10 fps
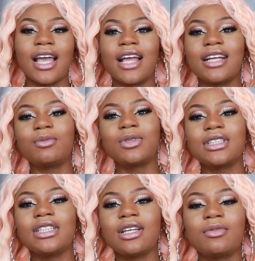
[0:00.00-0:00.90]
And it
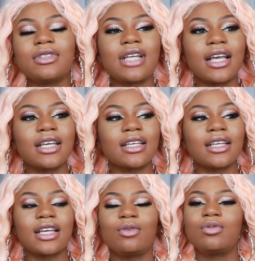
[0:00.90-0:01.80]
was
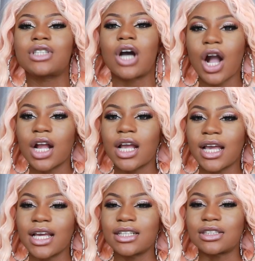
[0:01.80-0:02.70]
like he was our
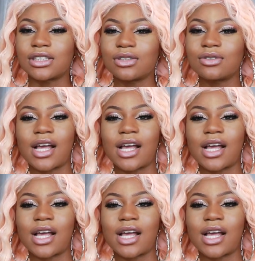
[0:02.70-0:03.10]
age too.